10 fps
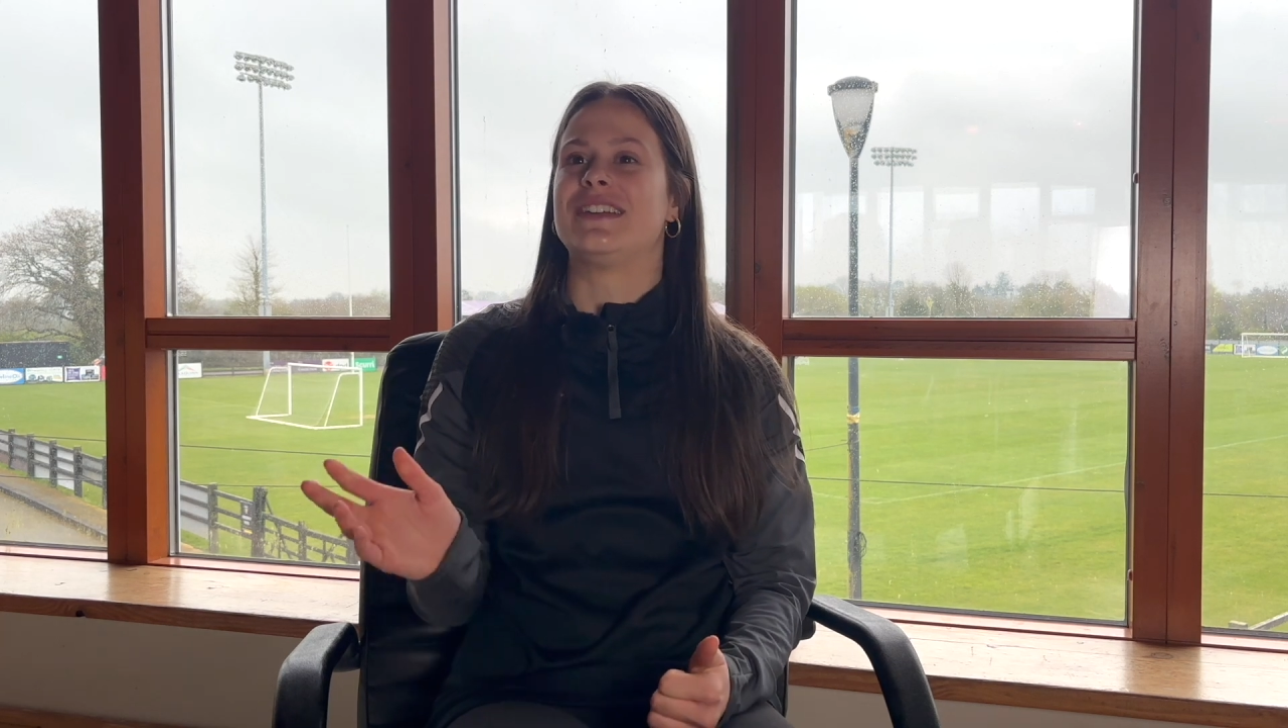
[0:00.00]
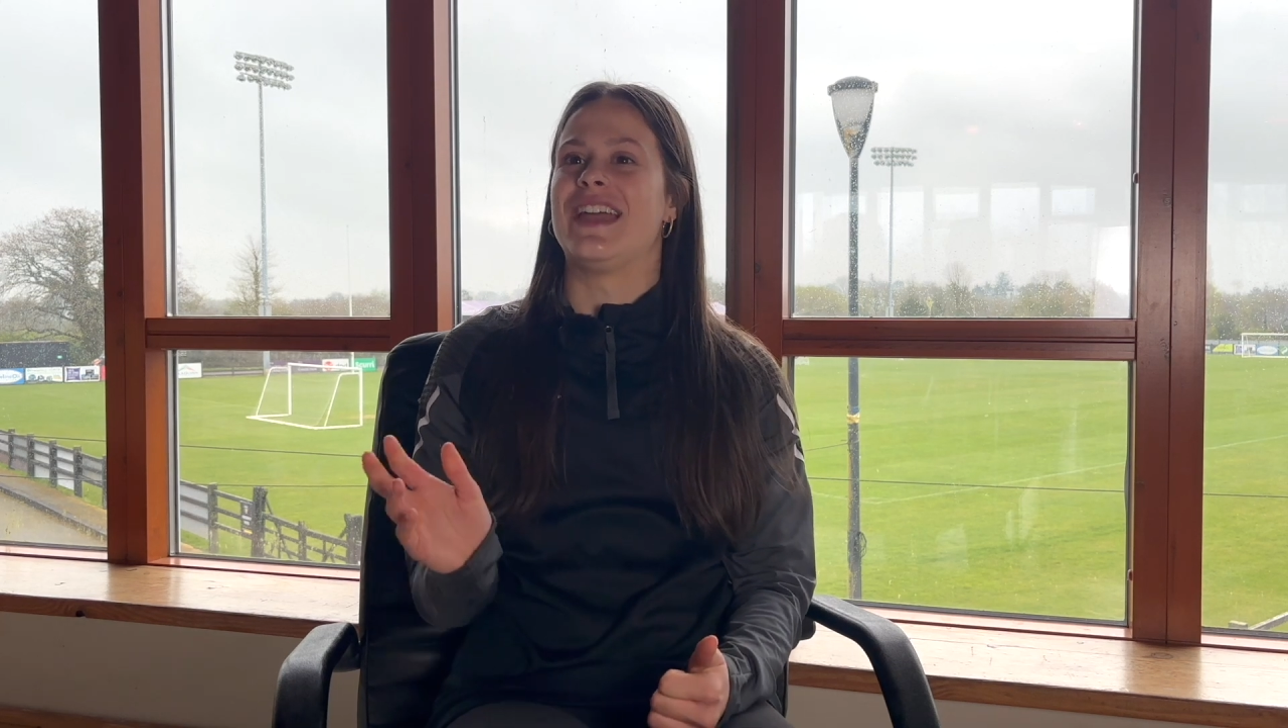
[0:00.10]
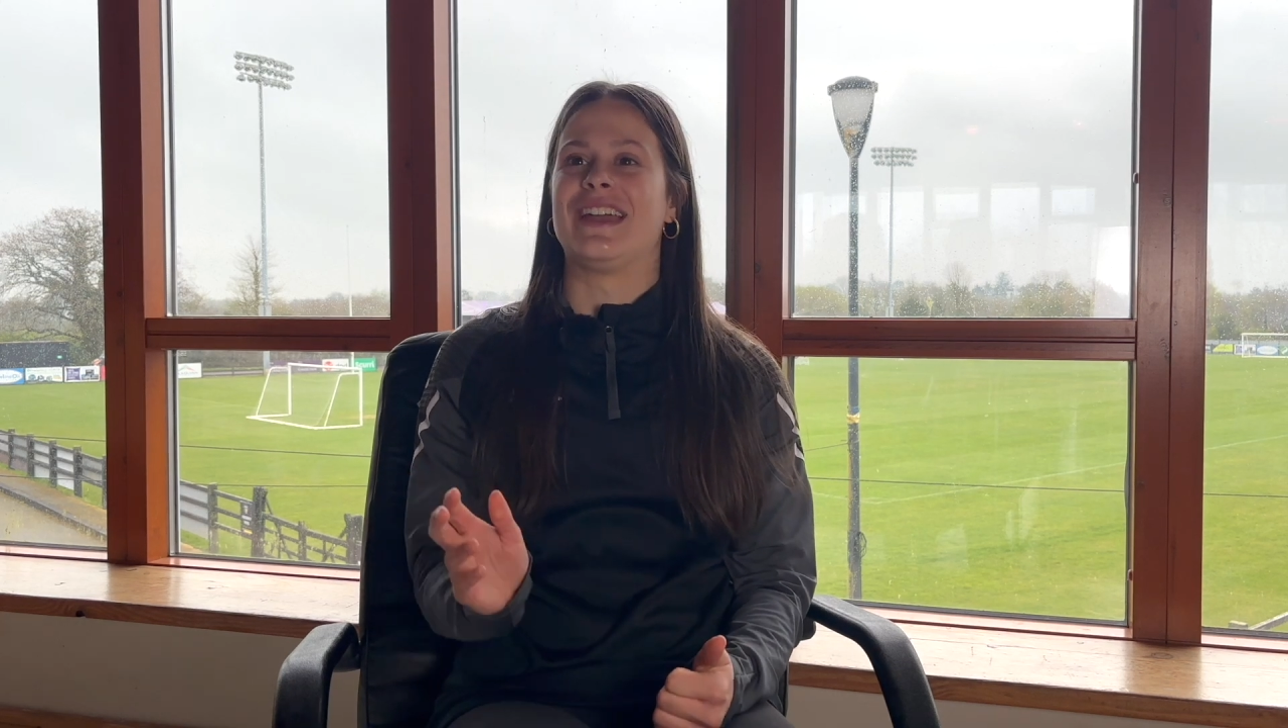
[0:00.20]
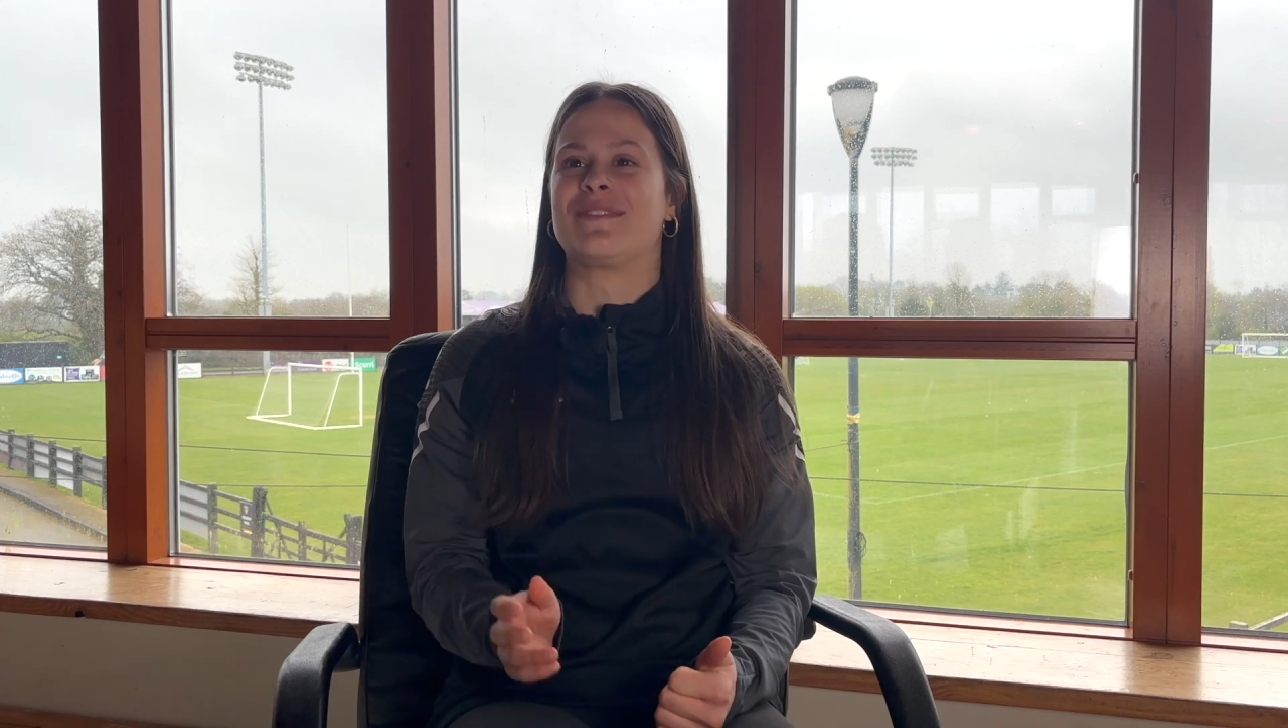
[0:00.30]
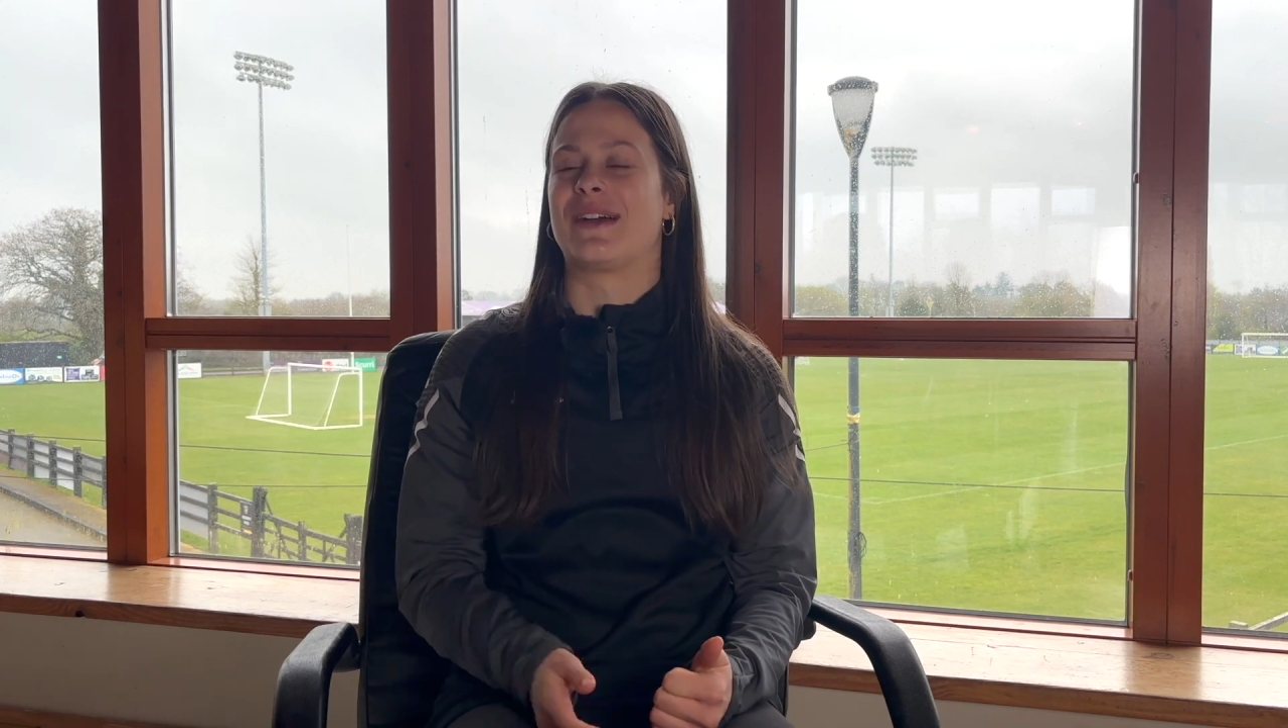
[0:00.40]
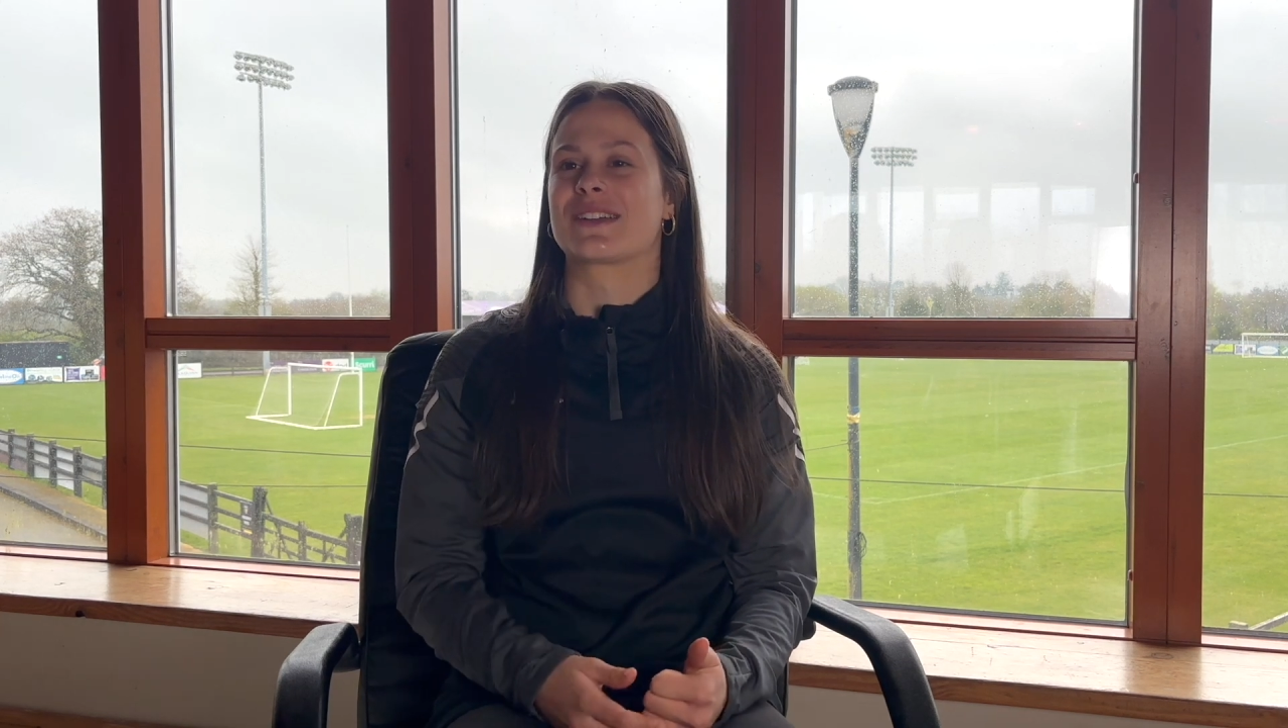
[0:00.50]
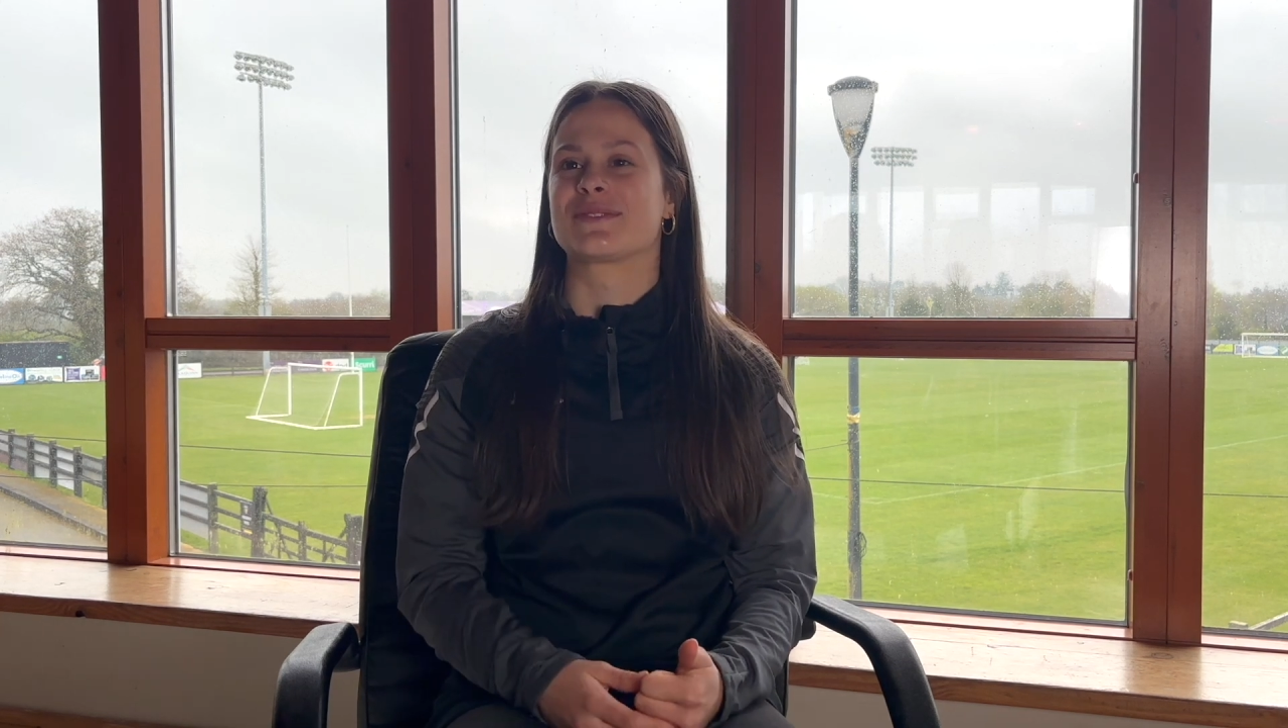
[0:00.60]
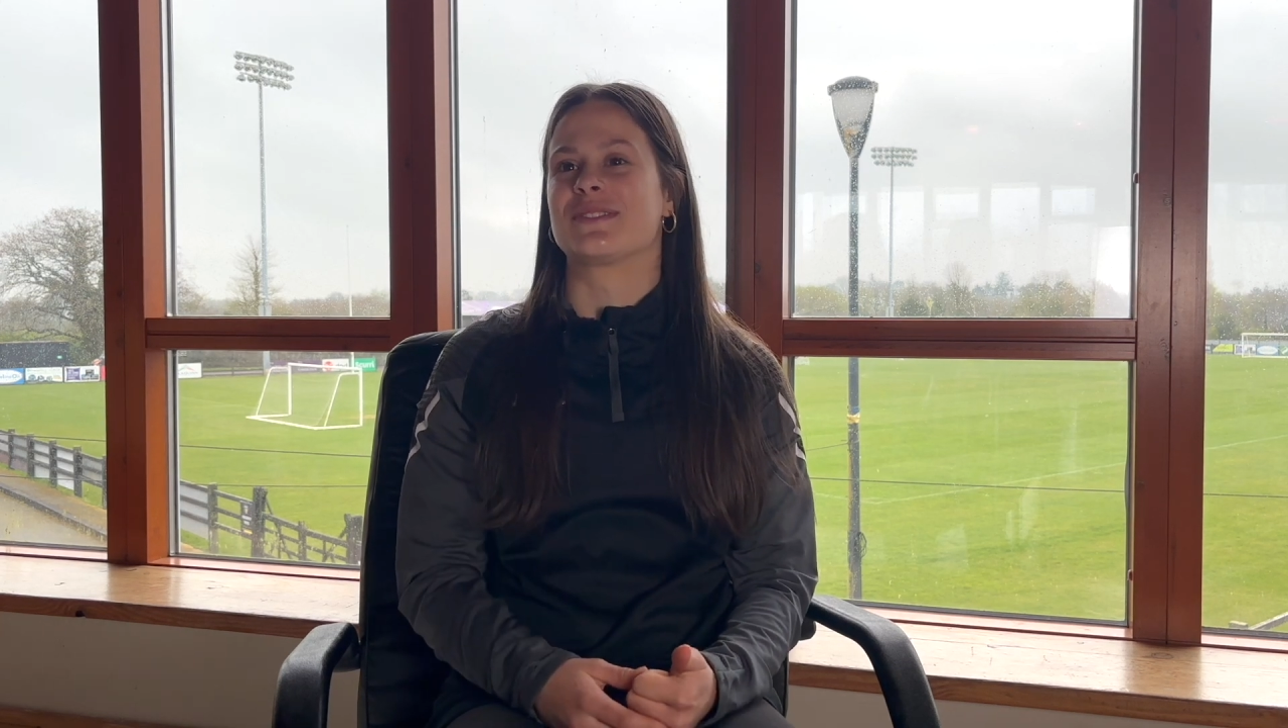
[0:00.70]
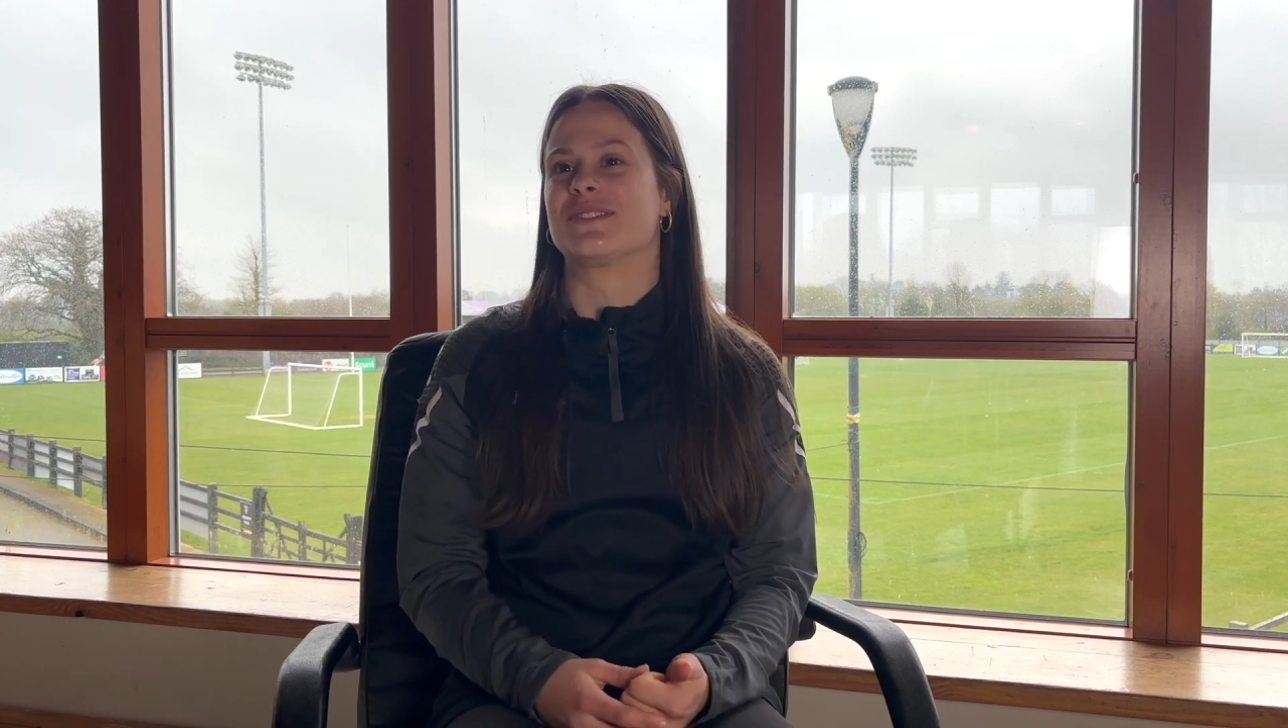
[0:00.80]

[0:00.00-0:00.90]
day in Wexford,